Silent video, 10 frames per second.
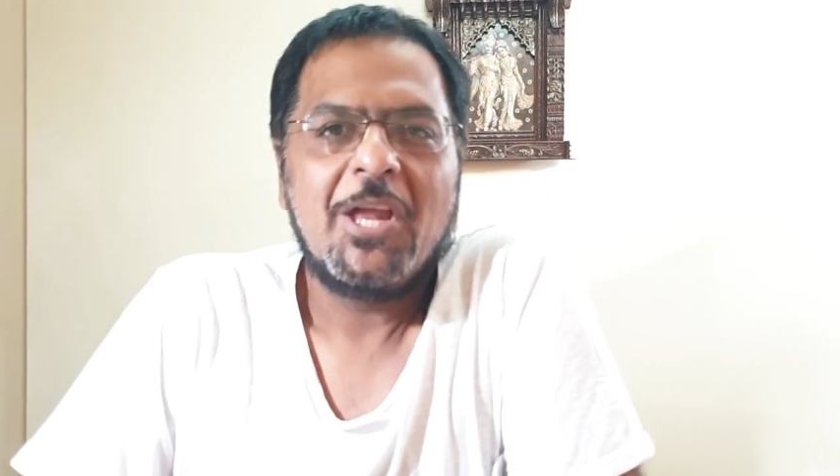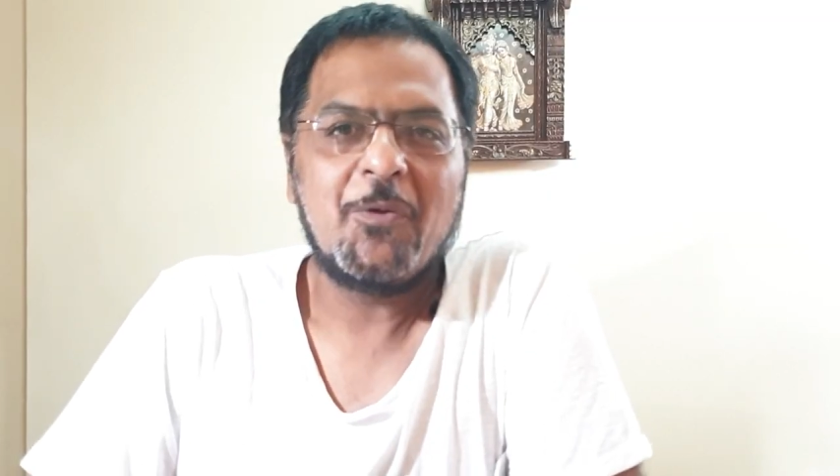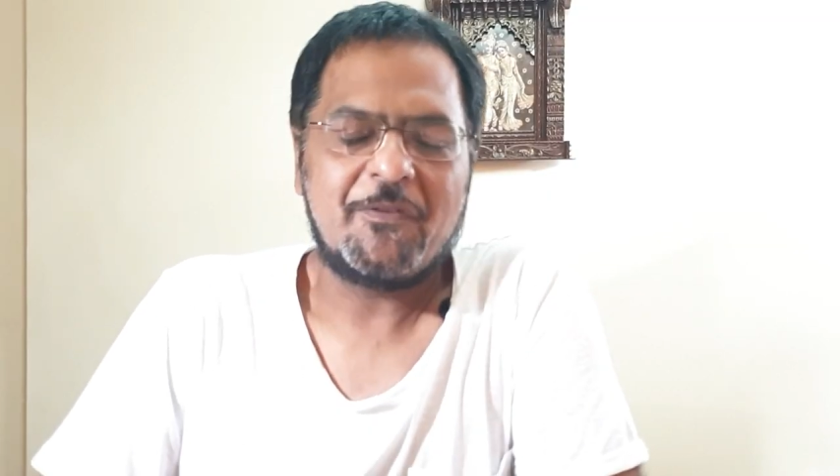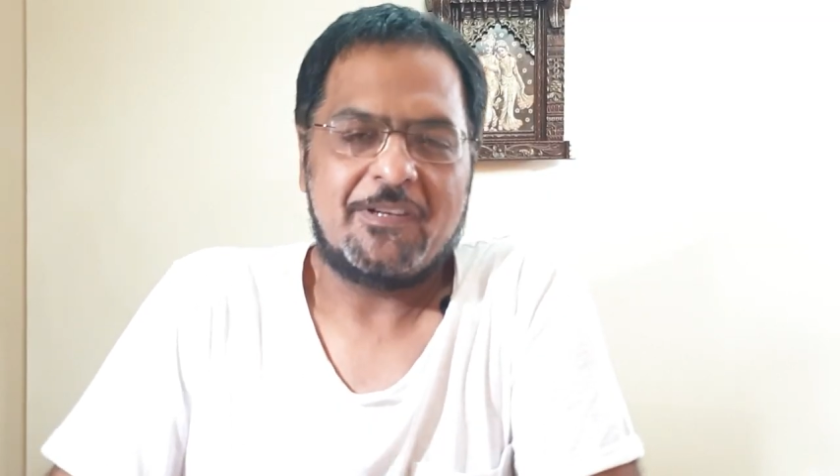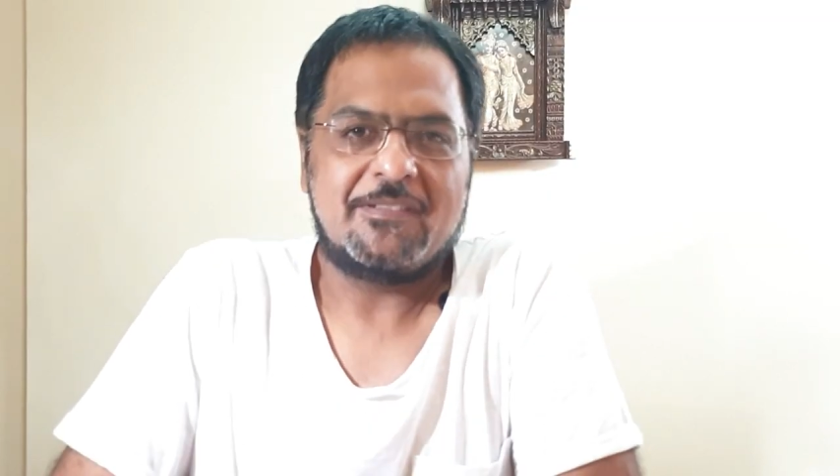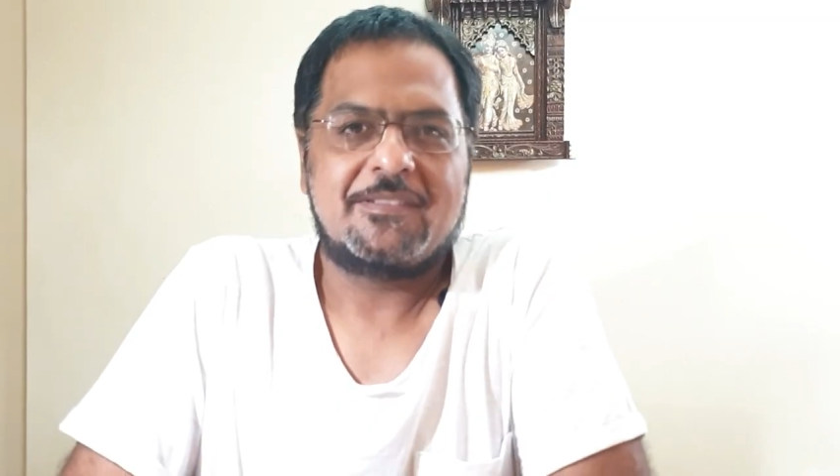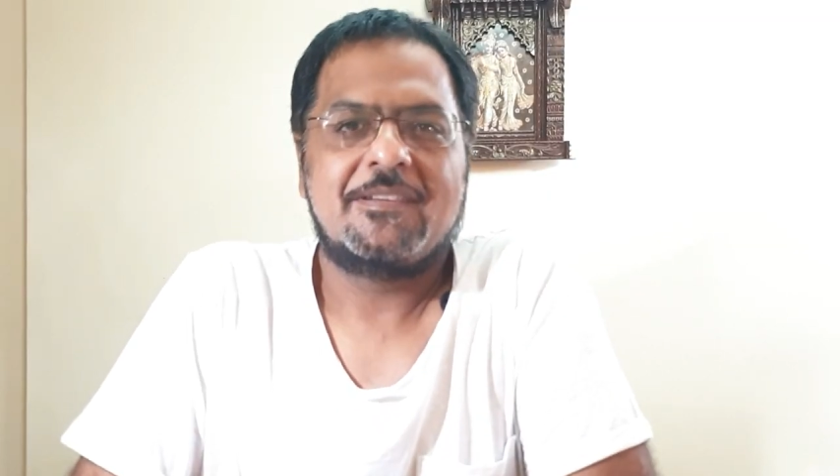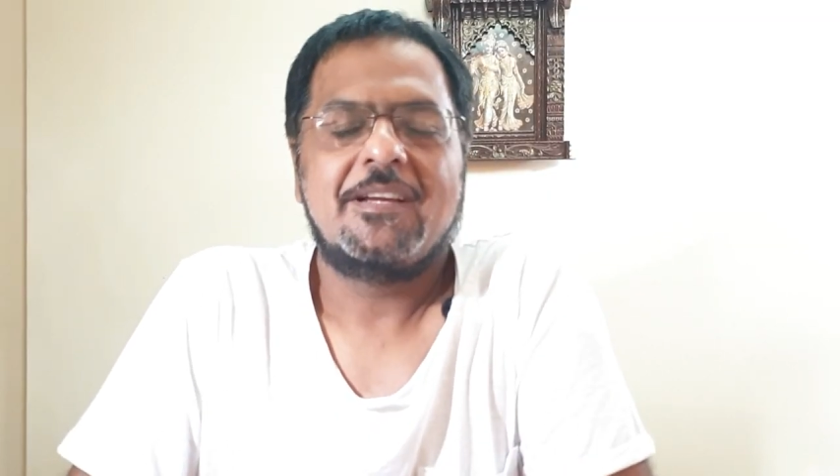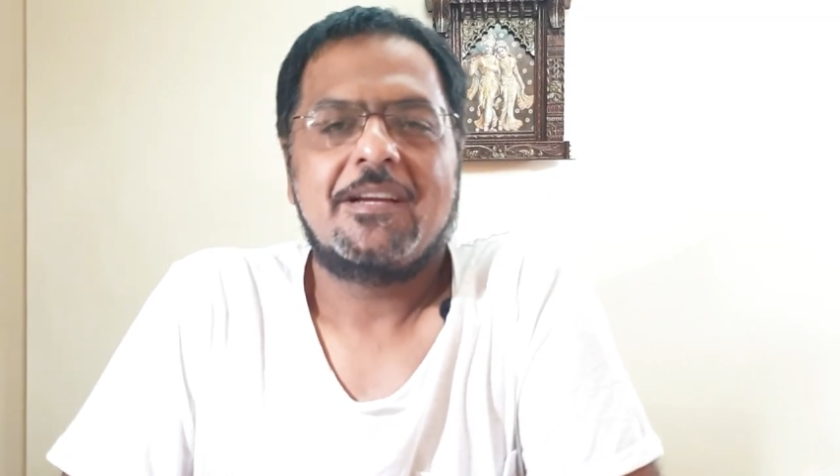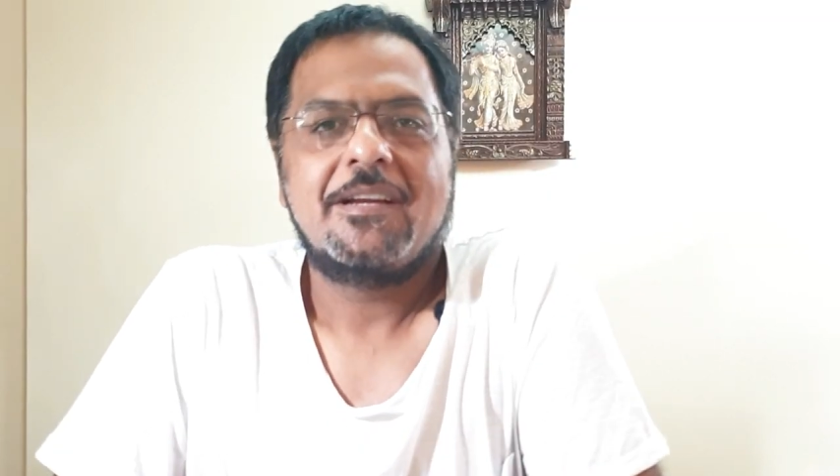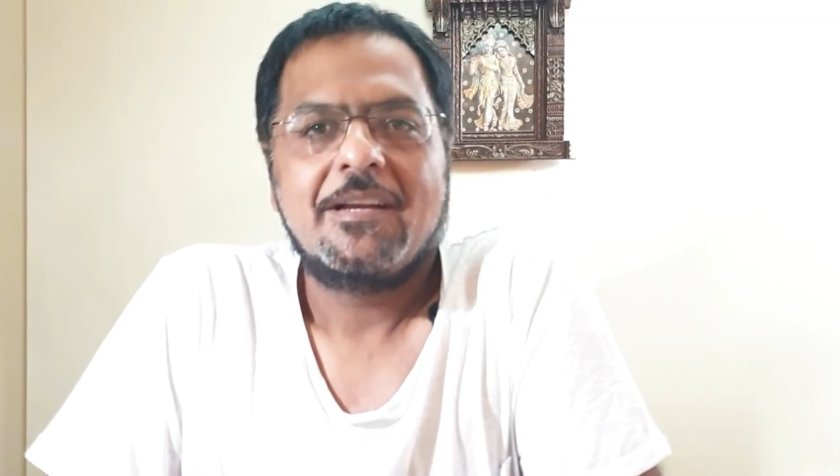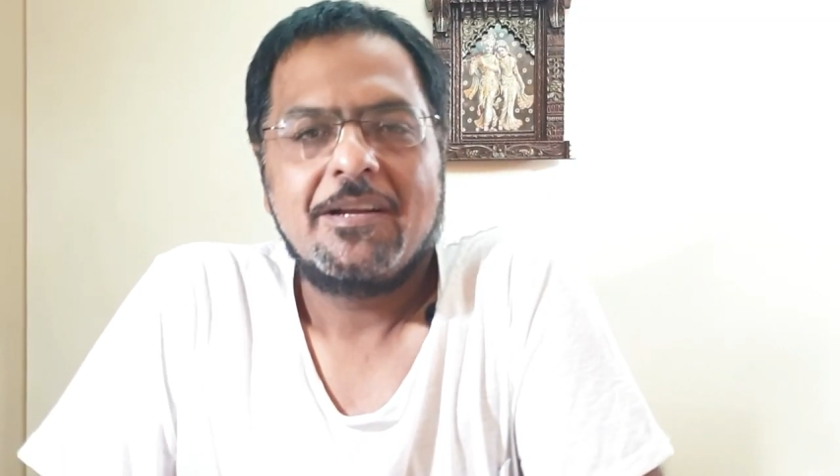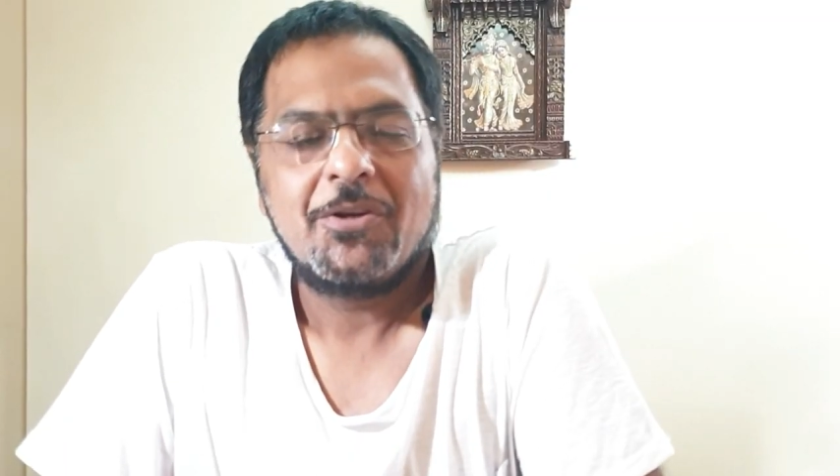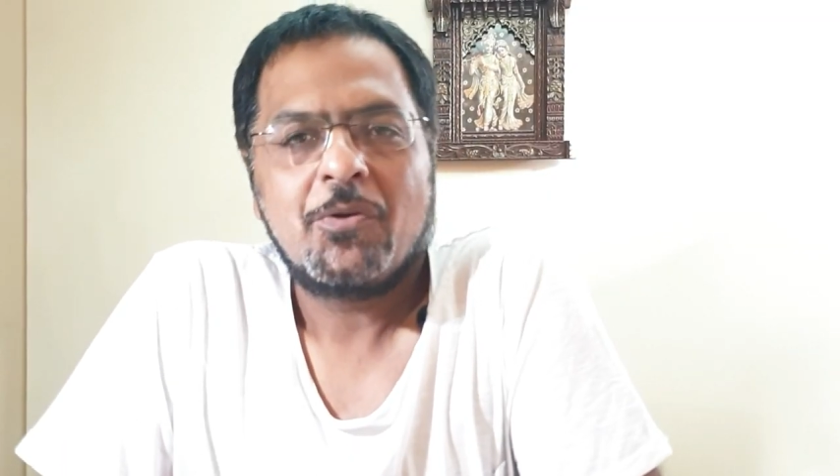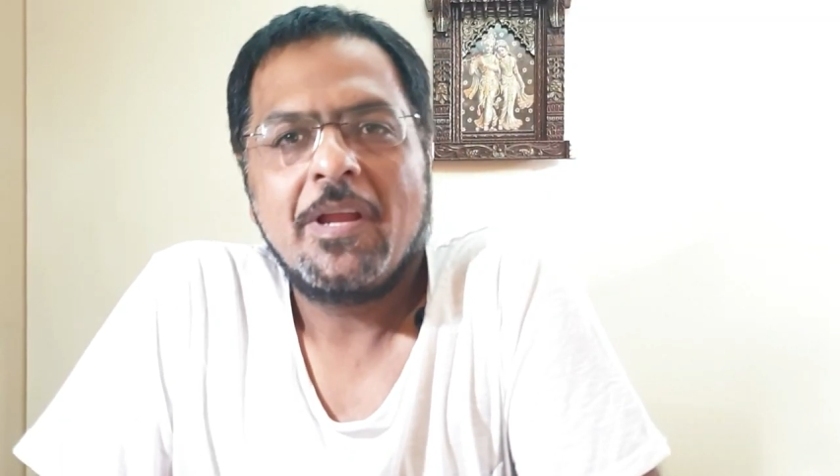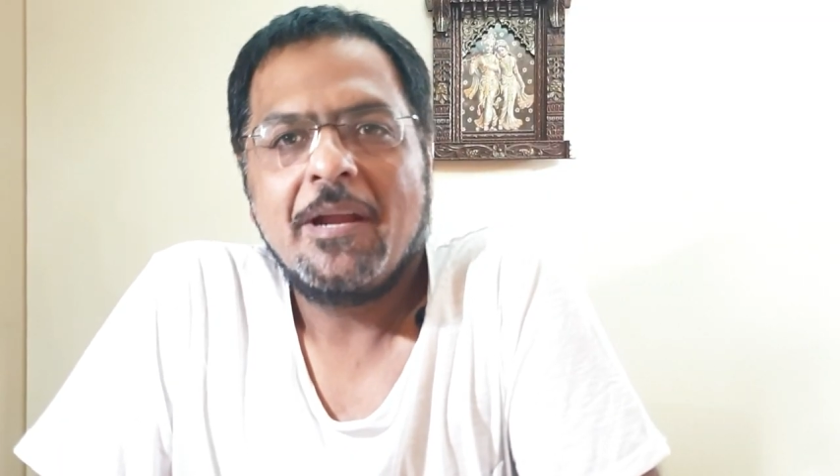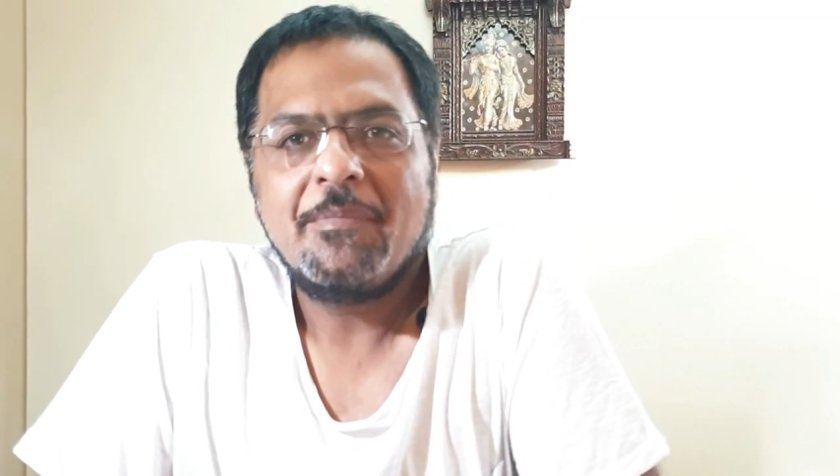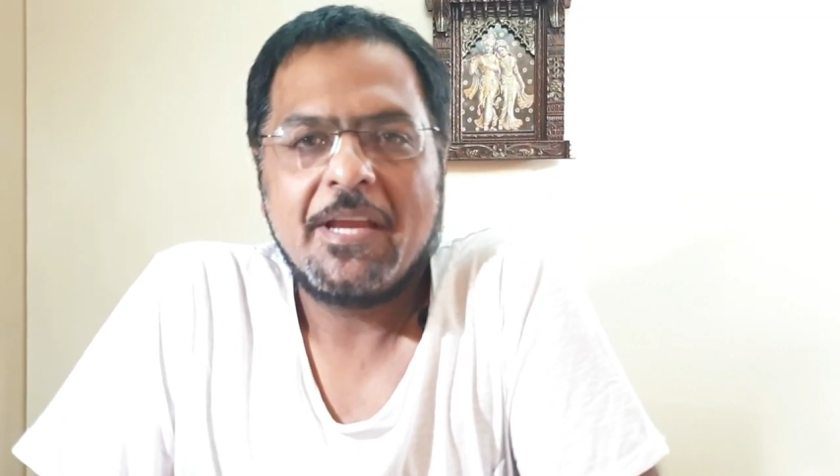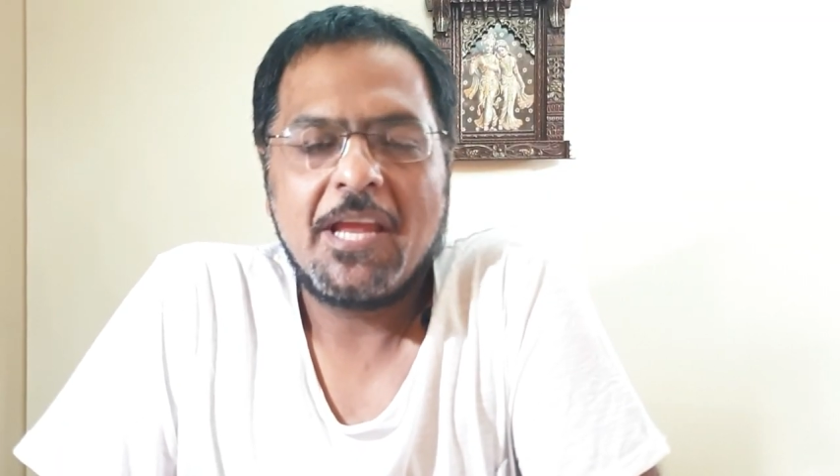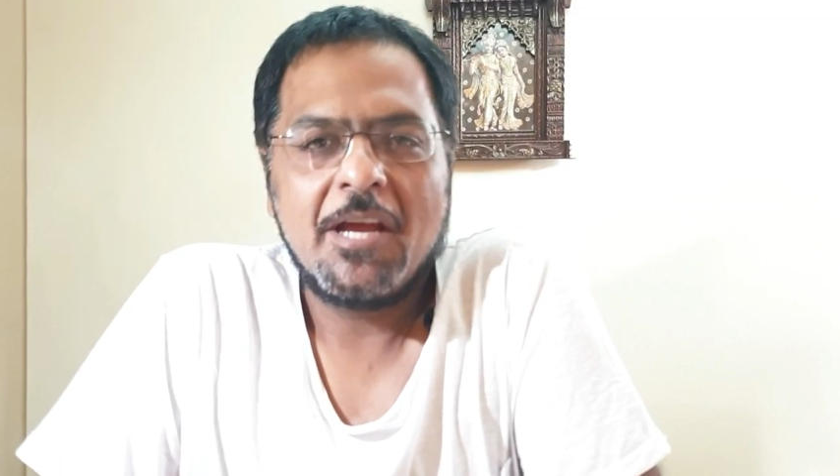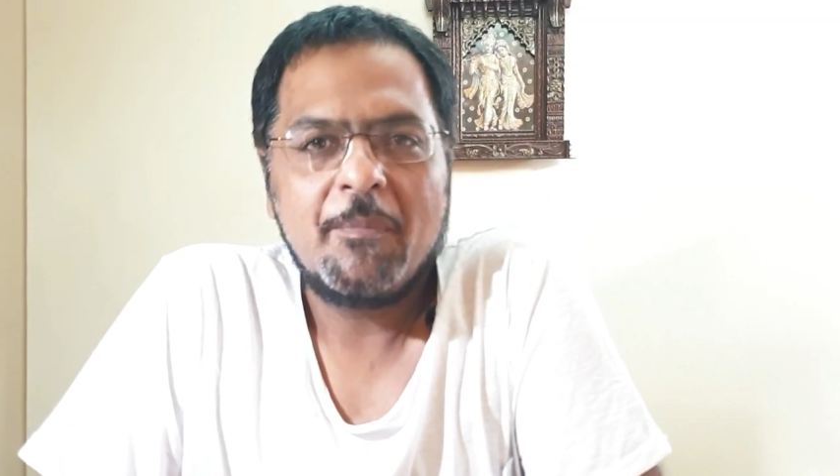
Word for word: Hello friends, today I am taking